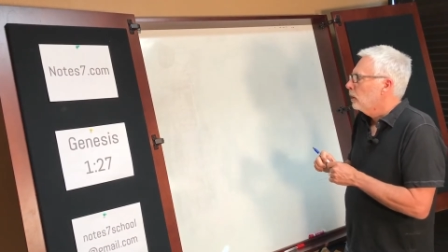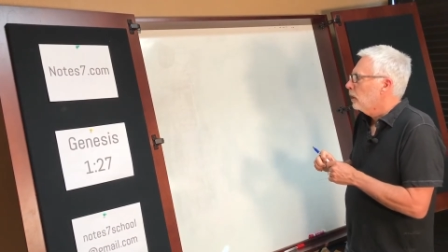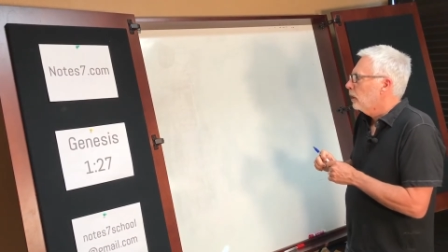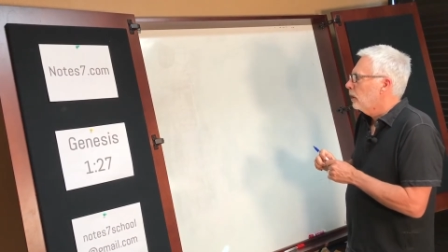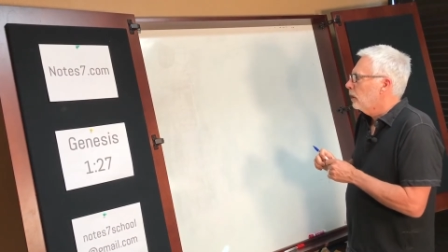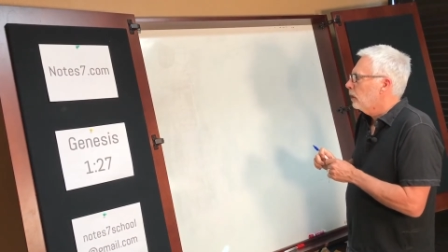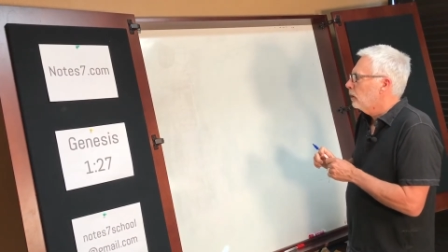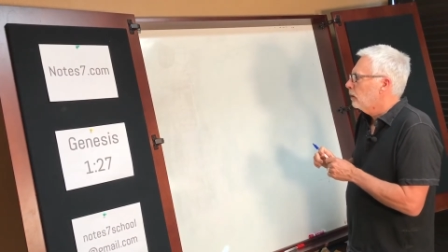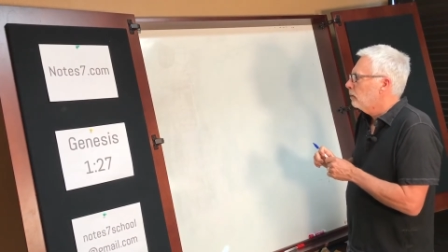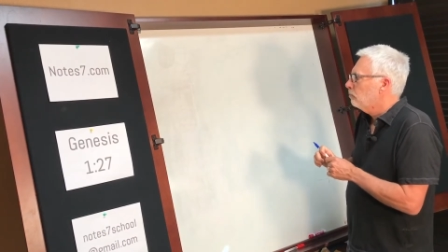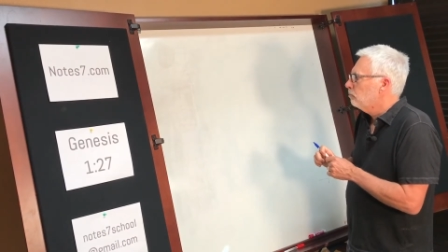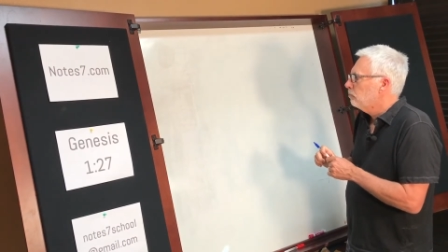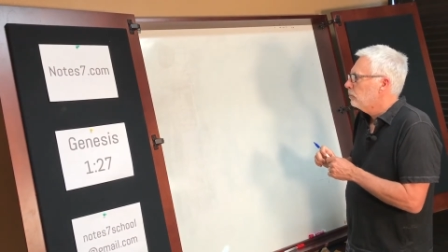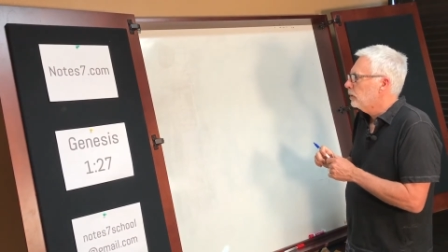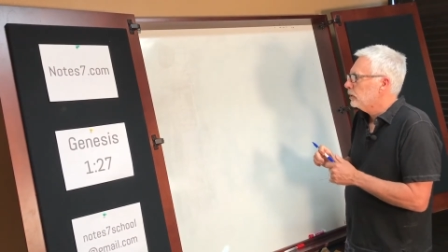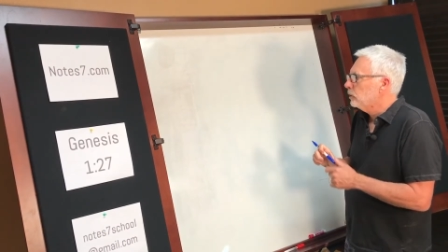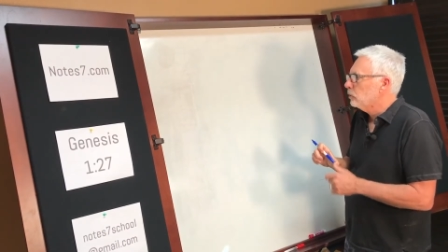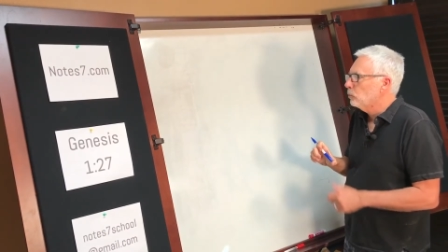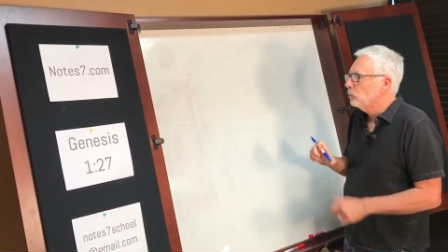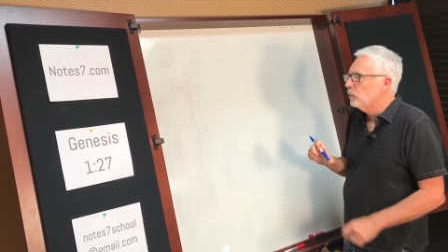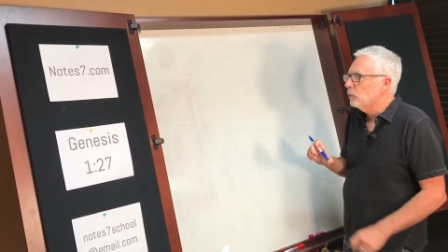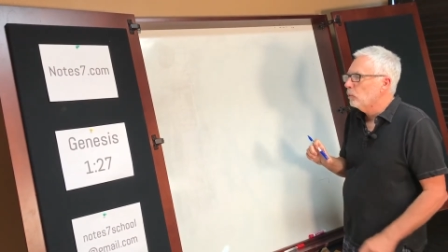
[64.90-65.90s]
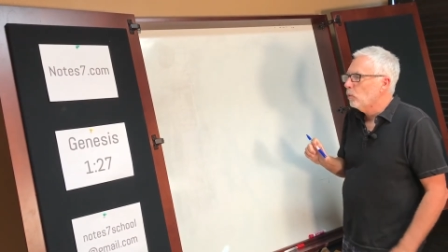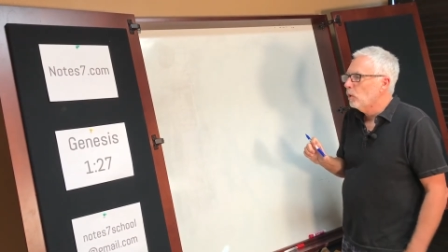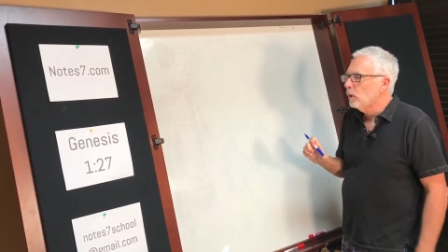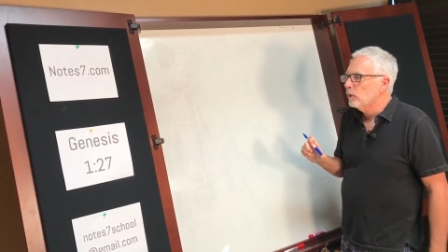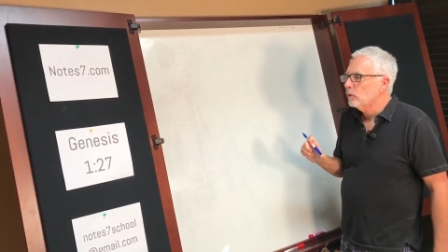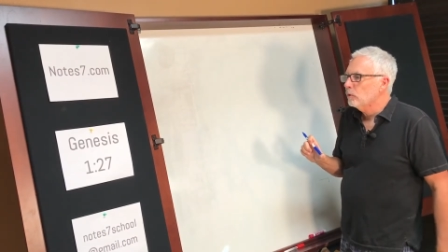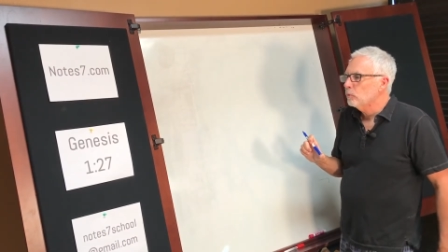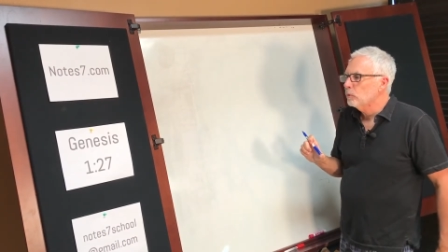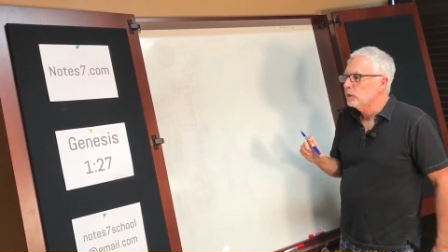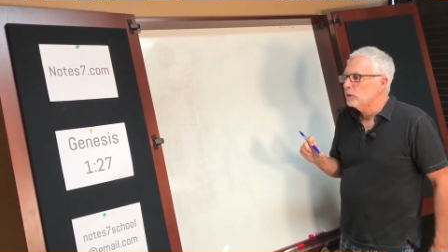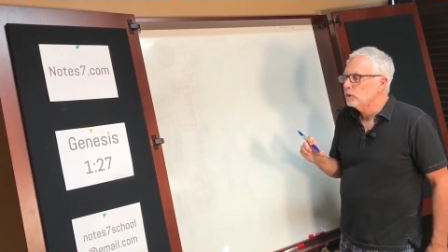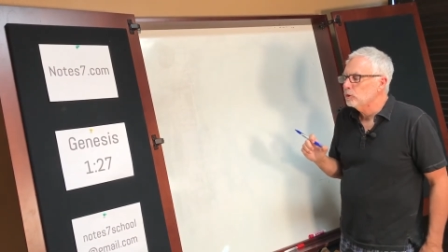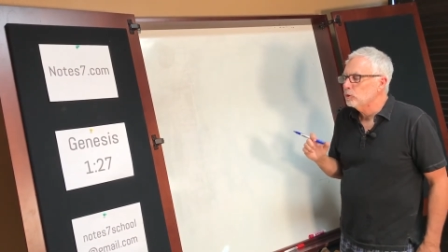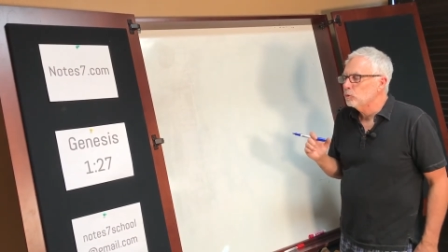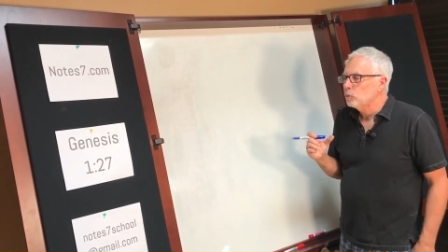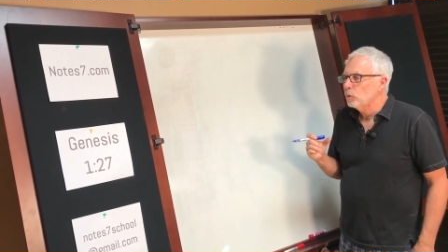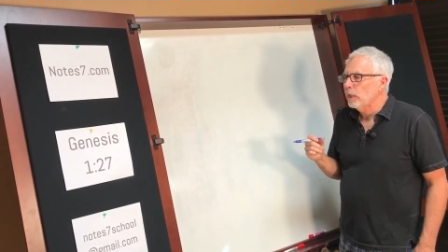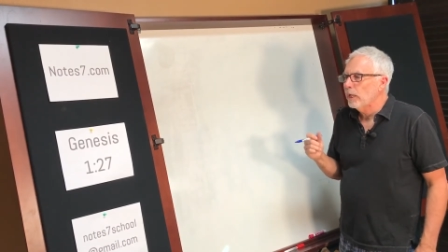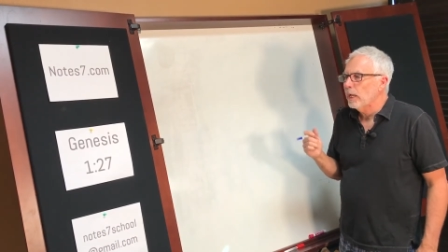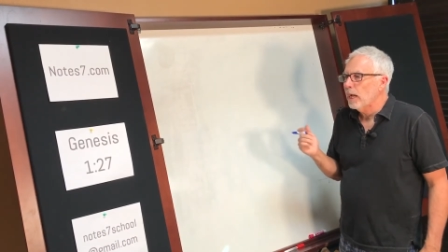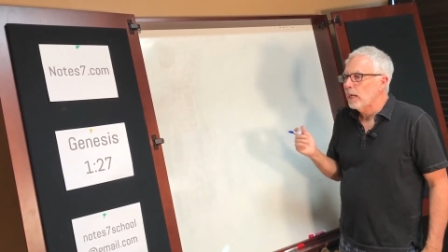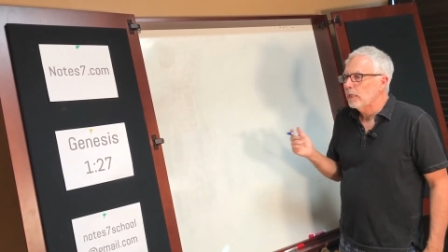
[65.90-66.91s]
um, but the one of the reasons
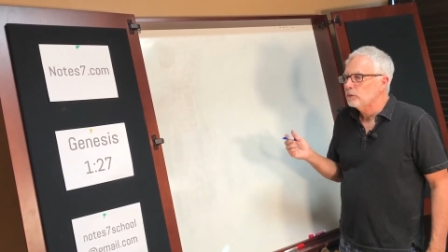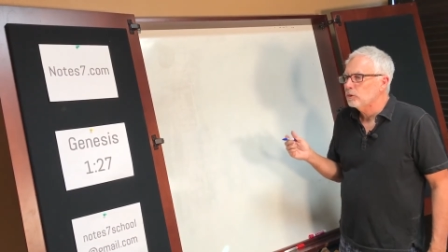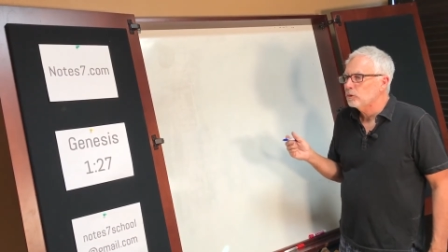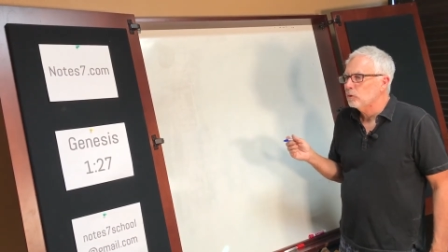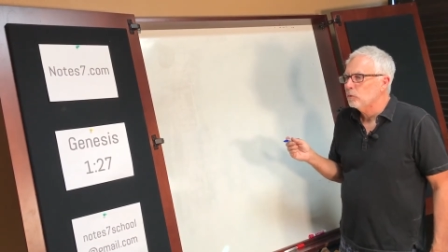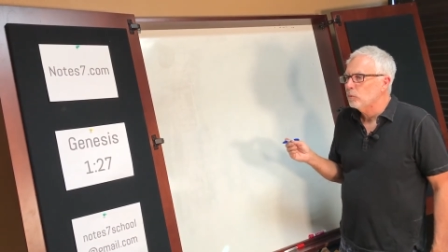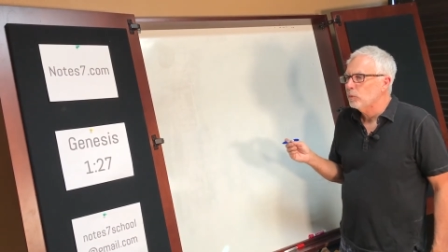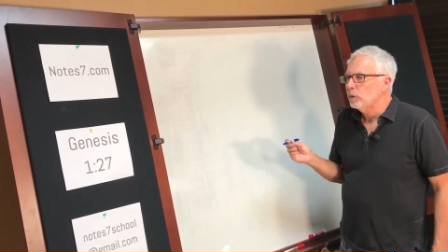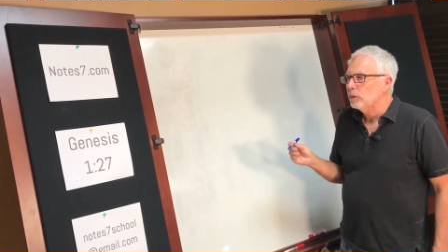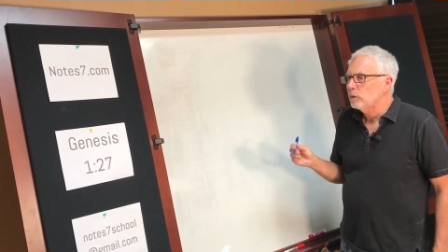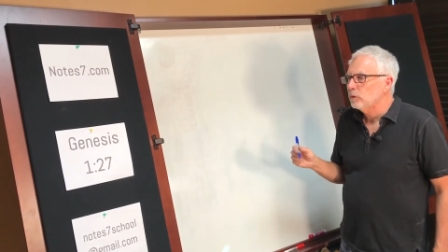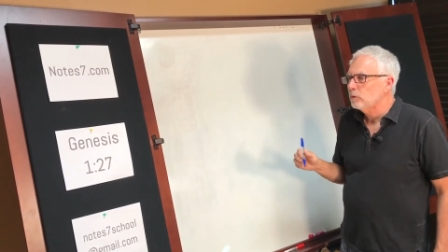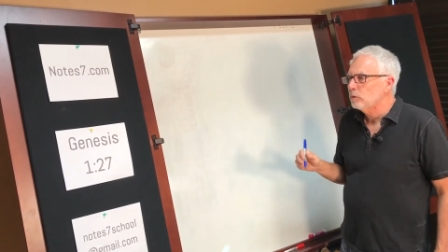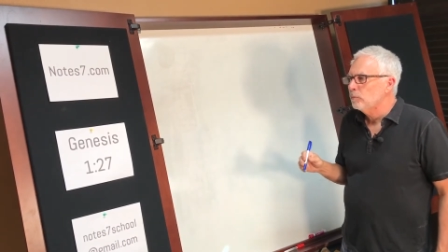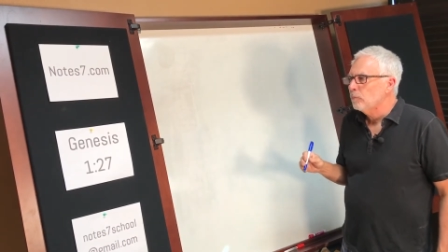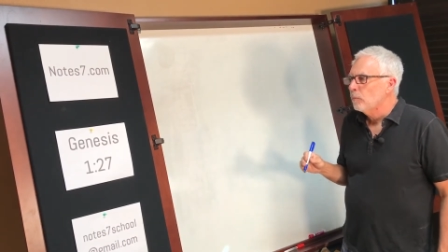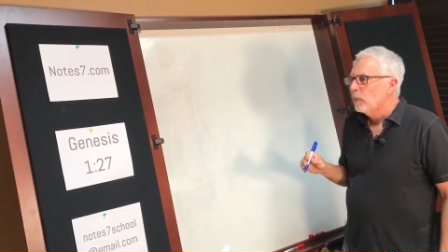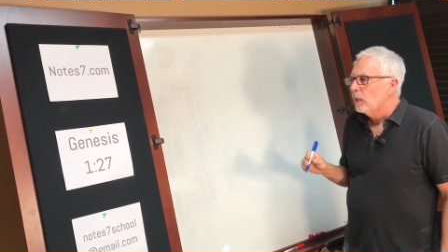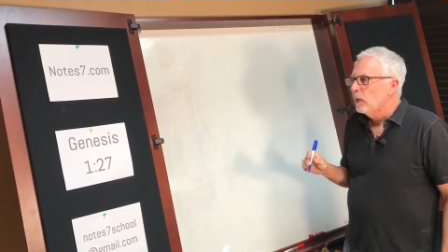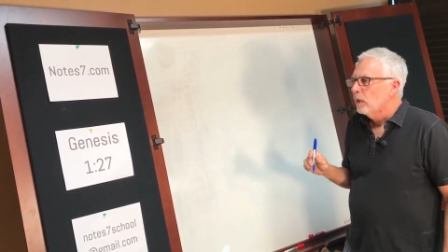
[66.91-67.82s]
we ask a riddle